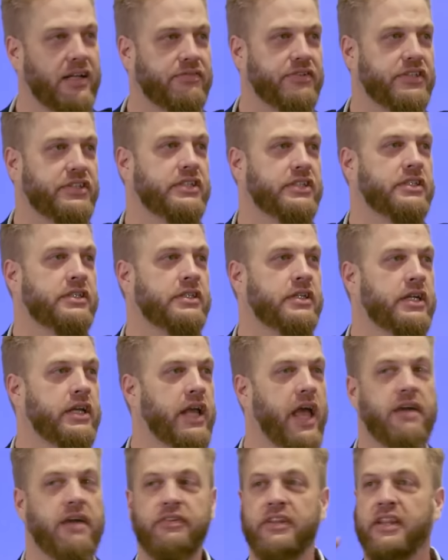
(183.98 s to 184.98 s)
television.
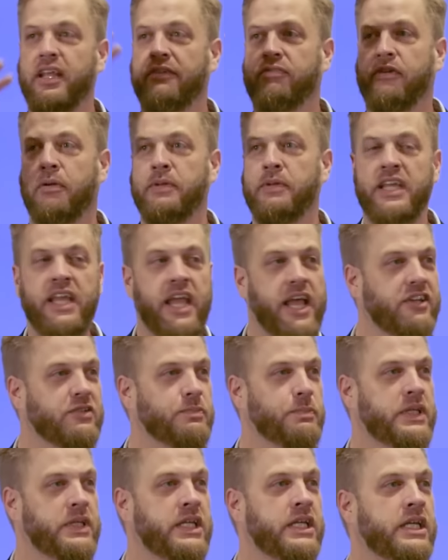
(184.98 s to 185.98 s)
Everything from
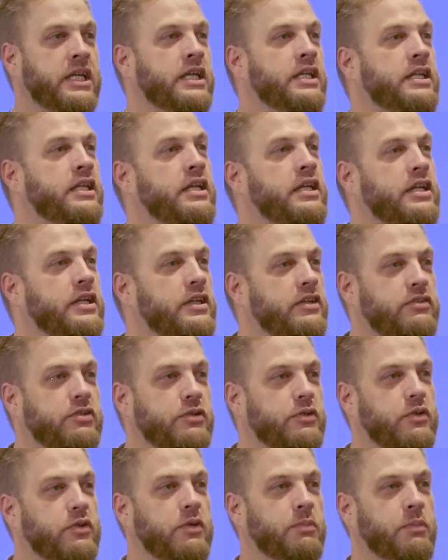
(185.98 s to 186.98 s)
ESPN
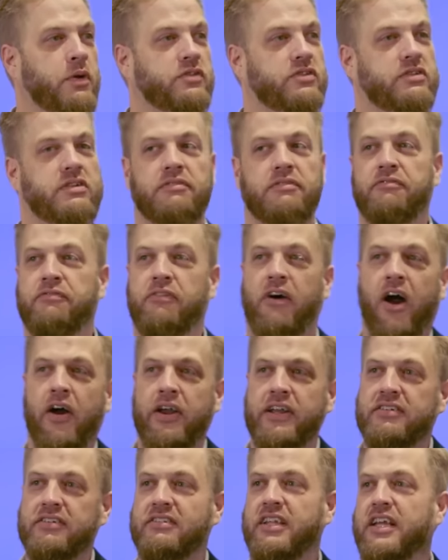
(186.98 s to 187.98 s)
to the most
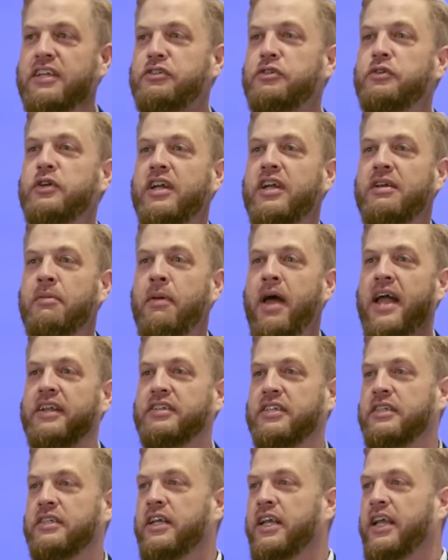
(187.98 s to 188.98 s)
nefarious things you can
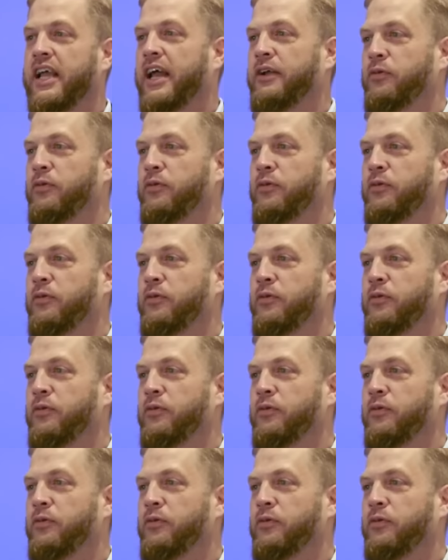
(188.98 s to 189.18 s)
imagine,